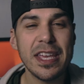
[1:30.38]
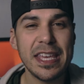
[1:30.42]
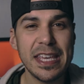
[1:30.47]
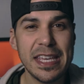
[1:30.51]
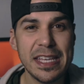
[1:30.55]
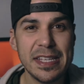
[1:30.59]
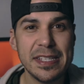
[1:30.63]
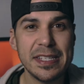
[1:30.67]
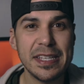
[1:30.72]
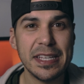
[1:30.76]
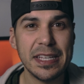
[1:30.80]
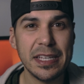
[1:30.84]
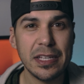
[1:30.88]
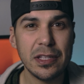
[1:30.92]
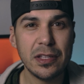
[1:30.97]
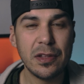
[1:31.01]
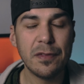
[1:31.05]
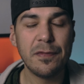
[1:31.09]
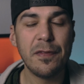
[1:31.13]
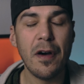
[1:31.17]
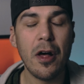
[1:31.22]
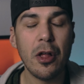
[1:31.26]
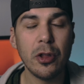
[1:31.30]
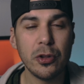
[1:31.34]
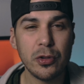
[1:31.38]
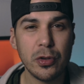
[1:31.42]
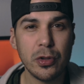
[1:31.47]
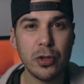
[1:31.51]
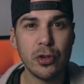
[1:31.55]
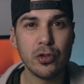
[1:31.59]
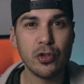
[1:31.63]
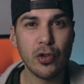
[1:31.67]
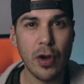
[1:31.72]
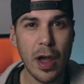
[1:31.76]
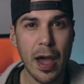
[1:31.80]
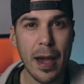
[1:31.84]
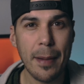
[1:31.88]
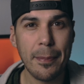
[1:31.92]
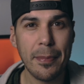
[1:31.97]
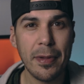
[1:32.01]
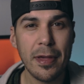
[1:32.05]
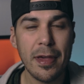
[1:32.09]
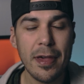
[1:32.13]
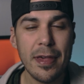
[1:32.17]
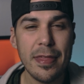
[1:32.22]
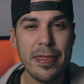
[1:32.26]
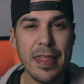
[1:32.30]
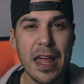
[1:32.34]
easy to fall into the trap
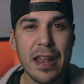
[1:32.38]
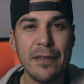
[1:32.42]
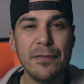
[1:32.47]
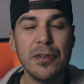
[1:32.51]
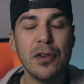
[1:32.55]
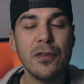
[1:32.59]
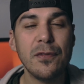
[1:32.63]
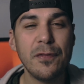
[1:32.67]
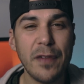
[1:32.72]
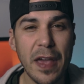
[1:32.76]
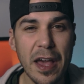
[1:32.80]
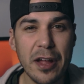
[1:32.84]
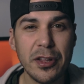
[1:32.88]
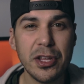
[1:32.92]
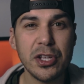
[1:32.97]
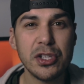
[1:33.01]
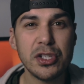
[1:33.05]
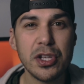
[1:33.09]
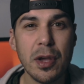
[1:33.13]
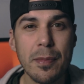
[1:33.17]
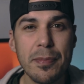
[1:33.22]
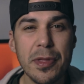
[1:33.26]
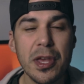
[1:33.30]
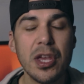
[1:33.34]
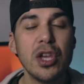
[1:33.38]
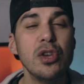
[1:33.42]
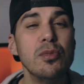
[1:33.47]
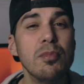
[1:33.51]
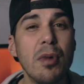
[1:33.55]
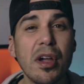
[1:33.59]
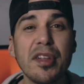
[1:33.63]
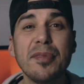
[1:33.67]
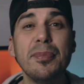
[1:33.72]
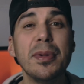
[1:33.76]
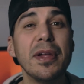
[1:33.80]
that if you failed at something, you must